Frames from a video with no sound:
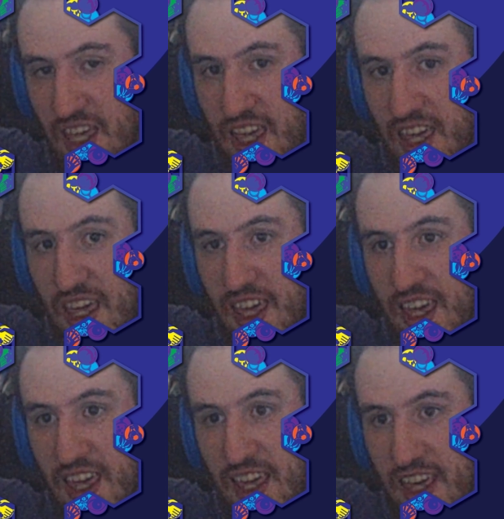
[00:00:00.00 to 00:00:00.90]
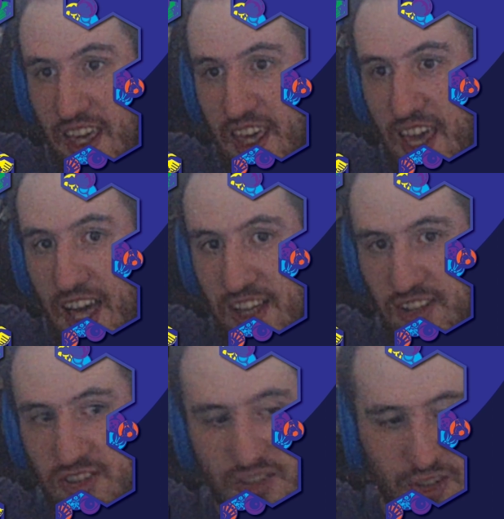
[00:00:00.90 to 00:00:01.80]

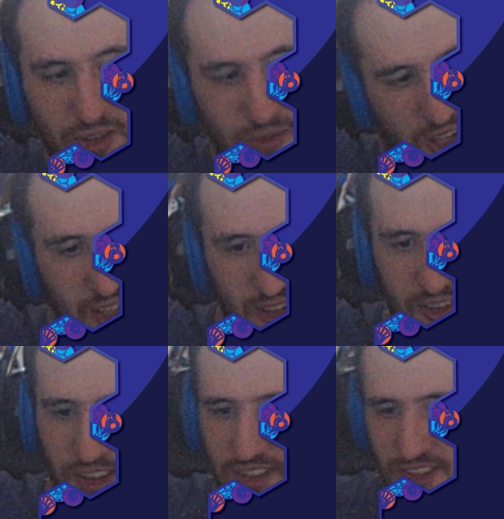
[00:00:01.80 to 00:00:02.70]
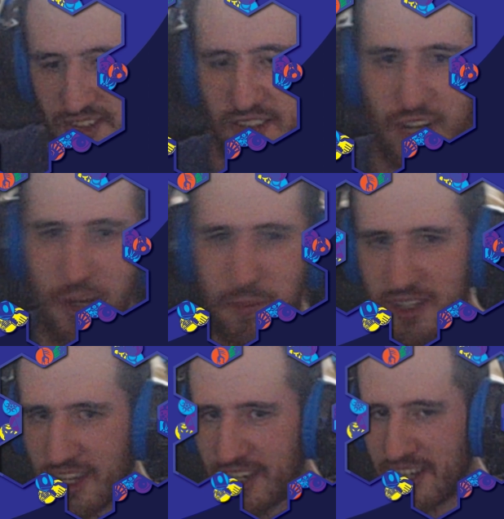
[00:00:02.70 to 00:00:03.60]
Yes, this is a
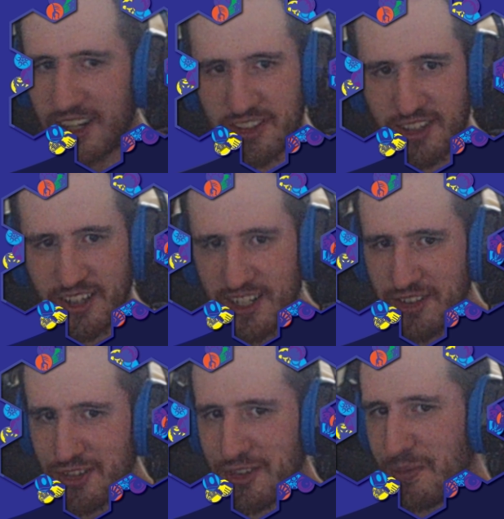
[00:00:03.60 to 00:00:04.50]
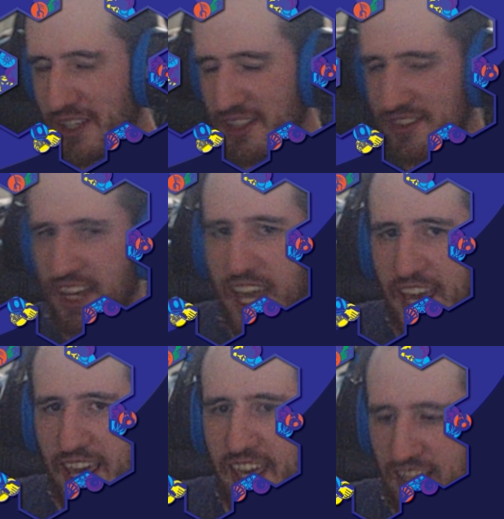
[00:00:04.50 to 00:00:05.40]
topic I can actually get into because
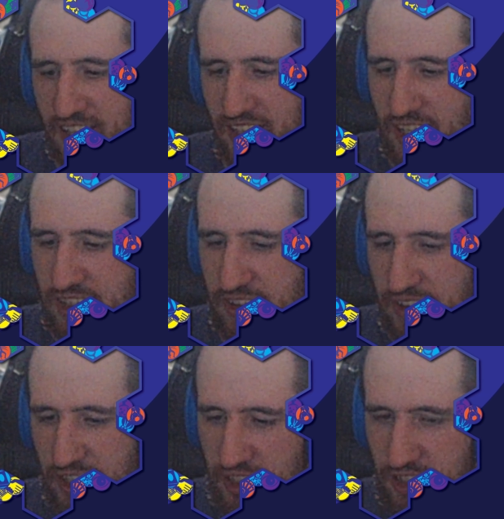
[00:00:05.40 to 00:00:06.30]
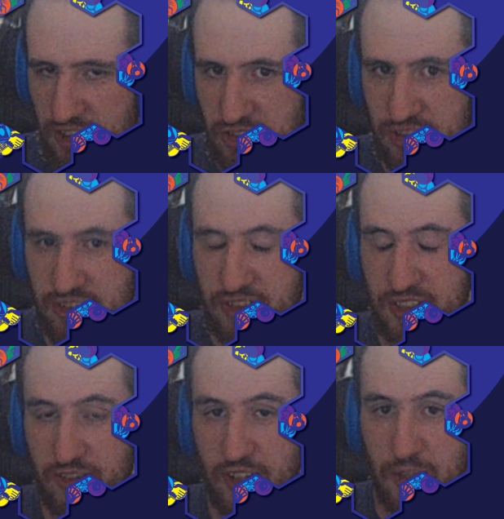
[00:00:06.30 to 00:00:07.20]
A, there's
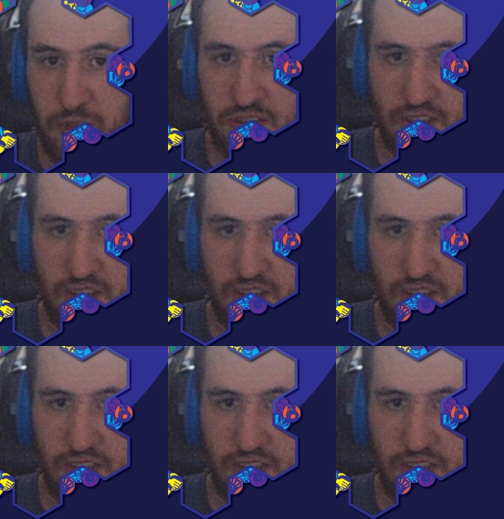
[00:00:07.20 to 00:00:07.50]
developers